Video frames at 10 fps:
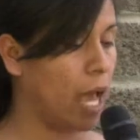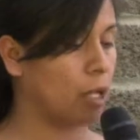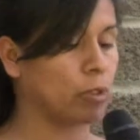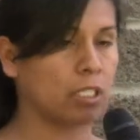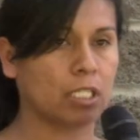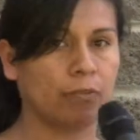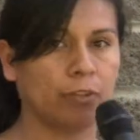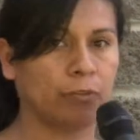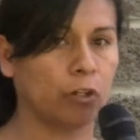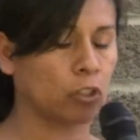I received
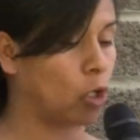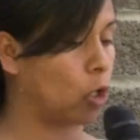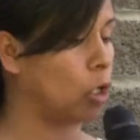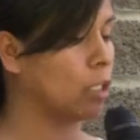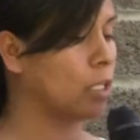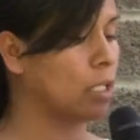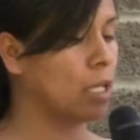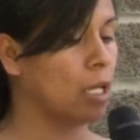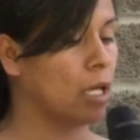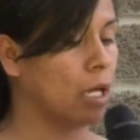a phone call
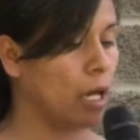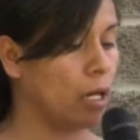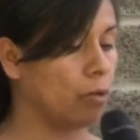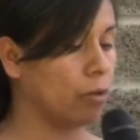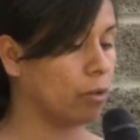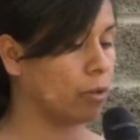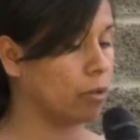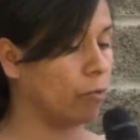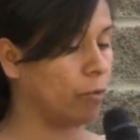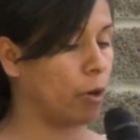
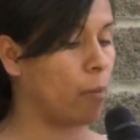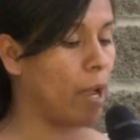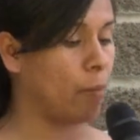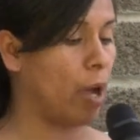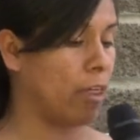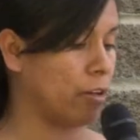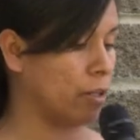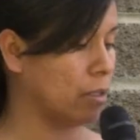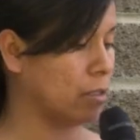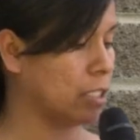from my
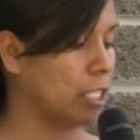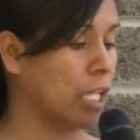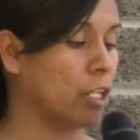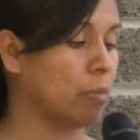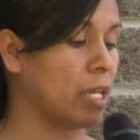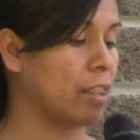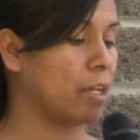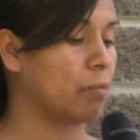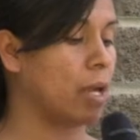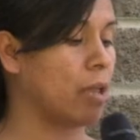mother telling me
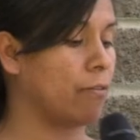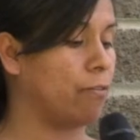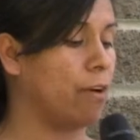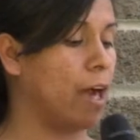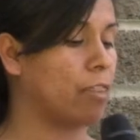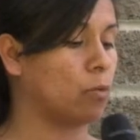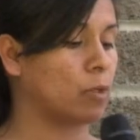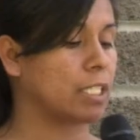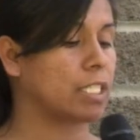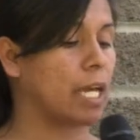that my father
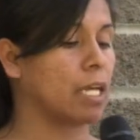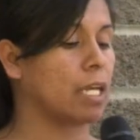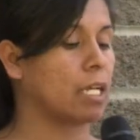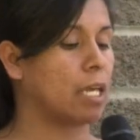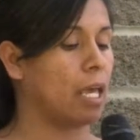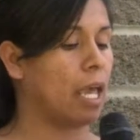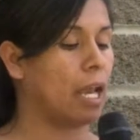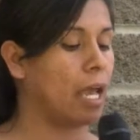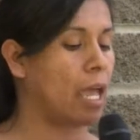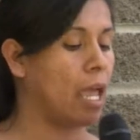was dying
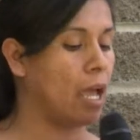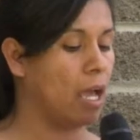and that